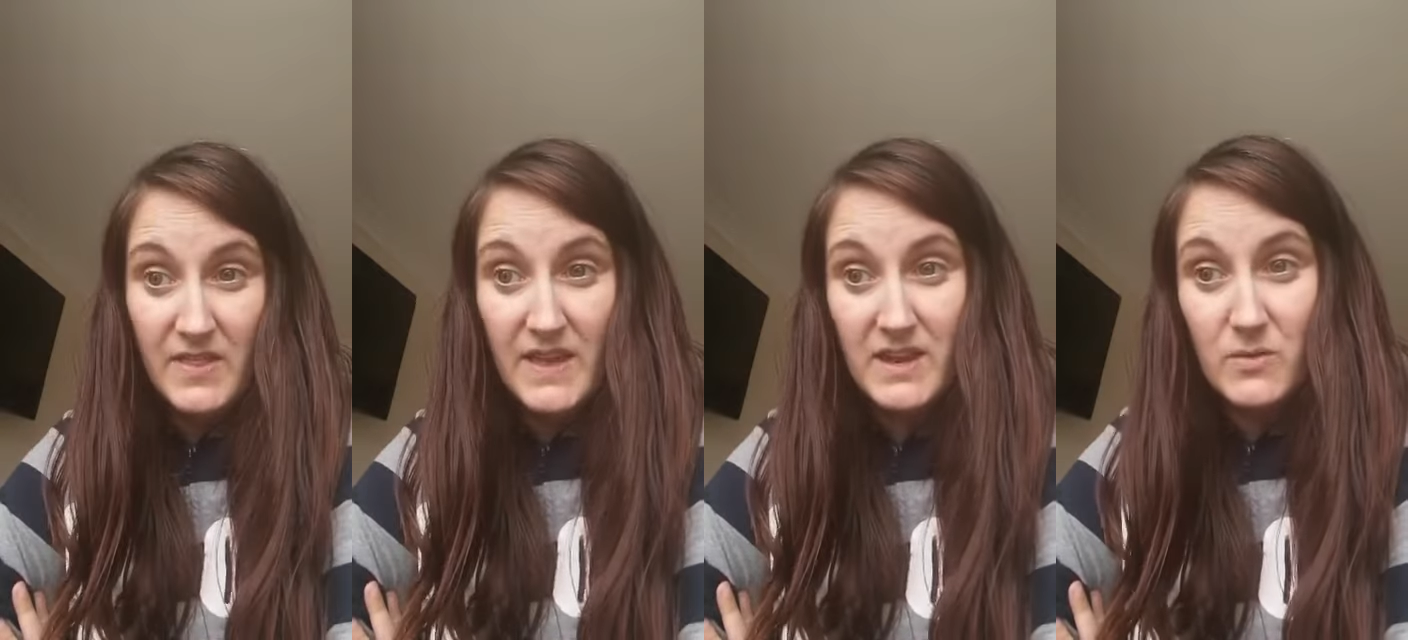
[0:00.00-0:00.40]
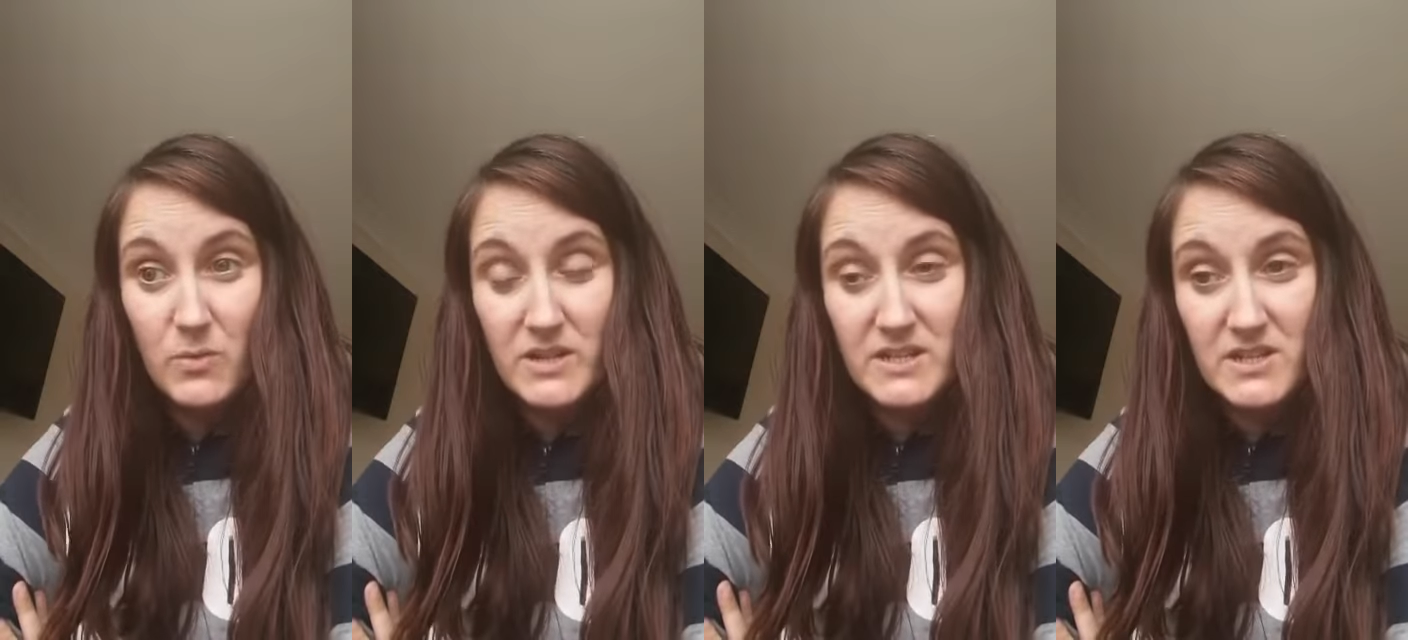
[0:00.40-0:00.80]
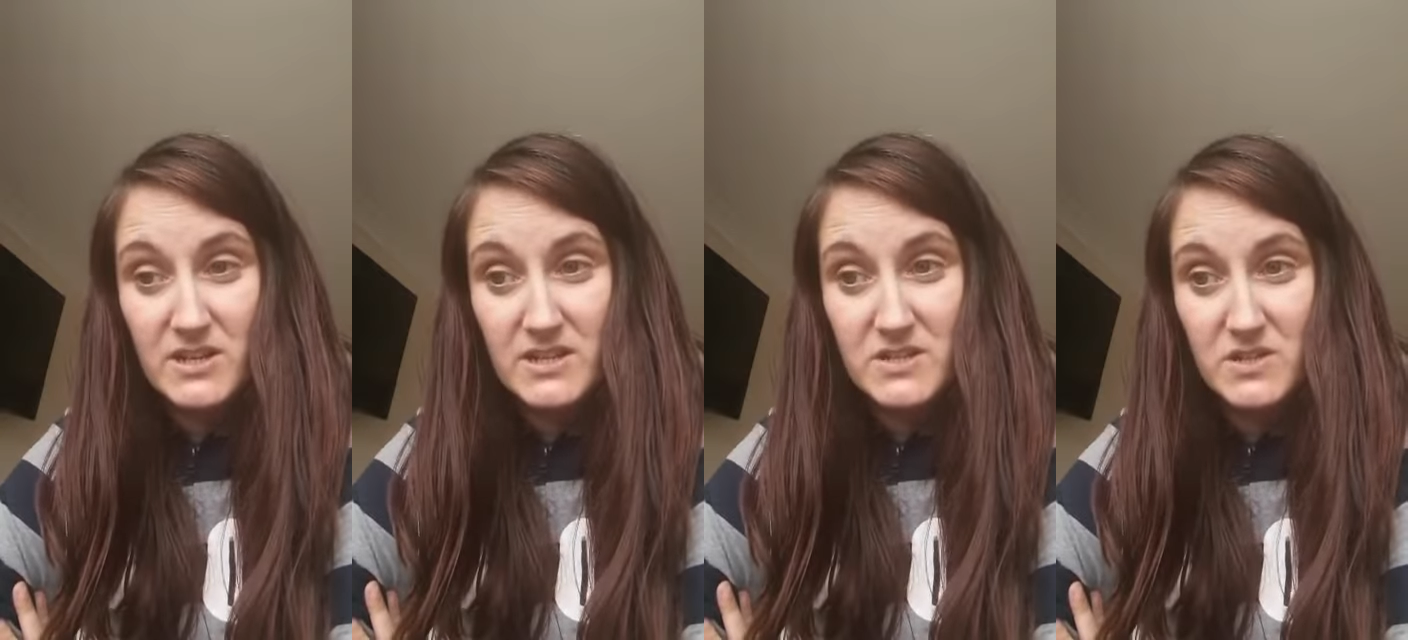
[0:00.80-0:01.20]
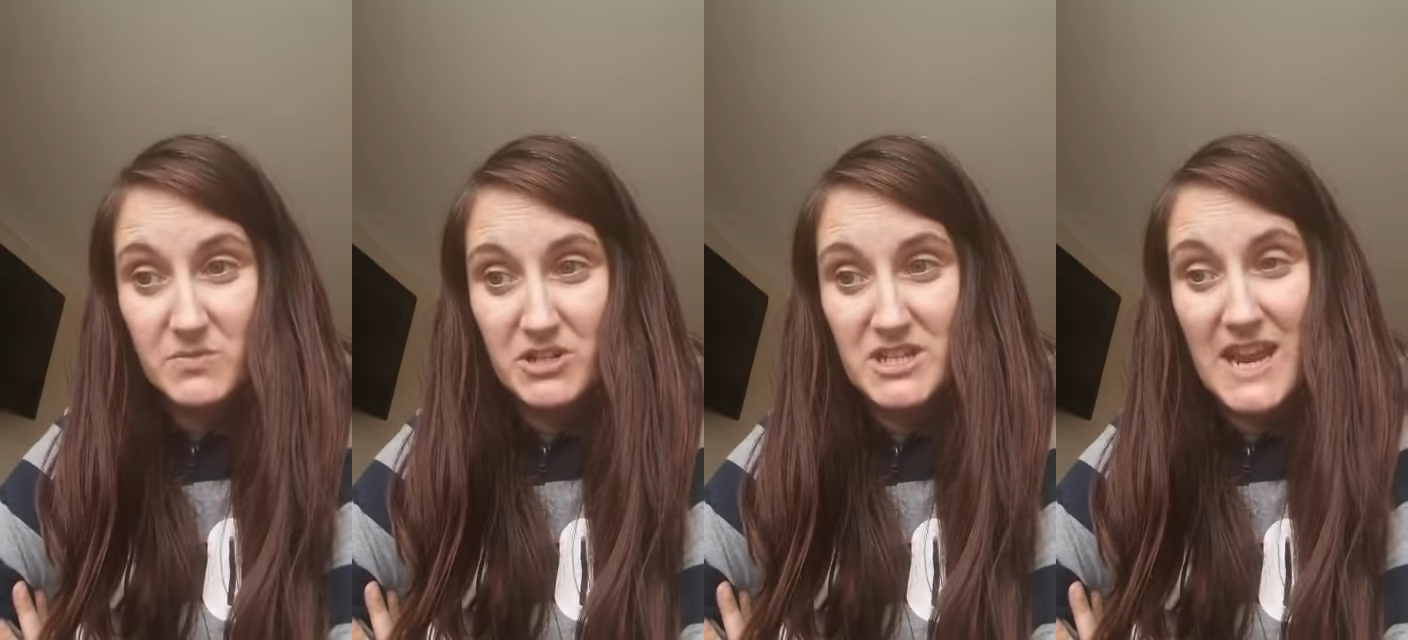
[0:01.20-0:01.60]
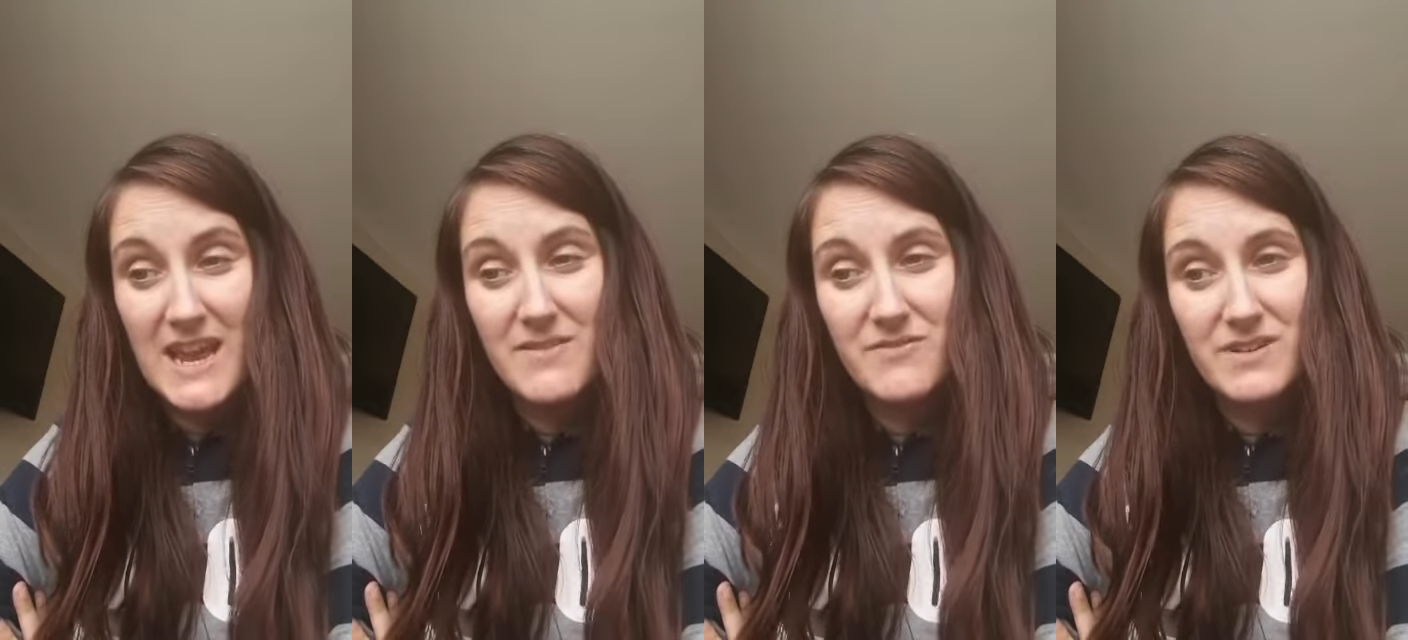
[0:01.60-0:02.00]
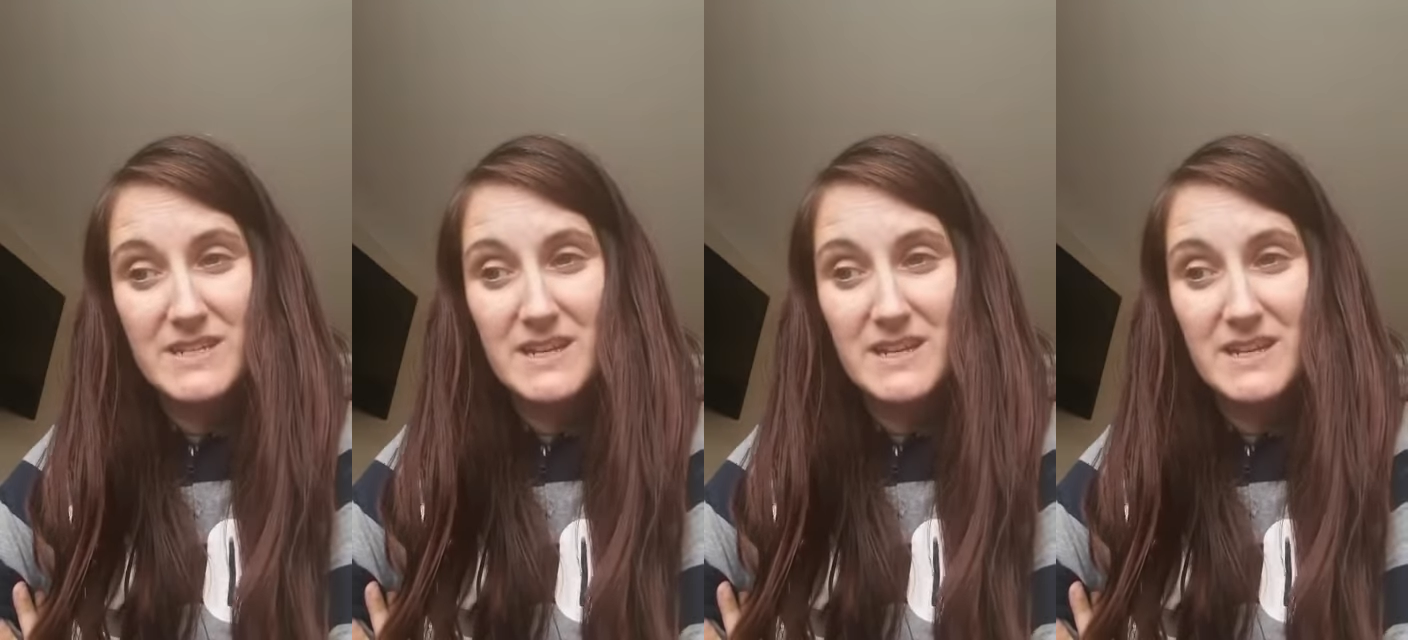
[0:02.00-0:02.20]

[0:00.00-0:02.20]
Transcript: then it wouldn't hurt so much every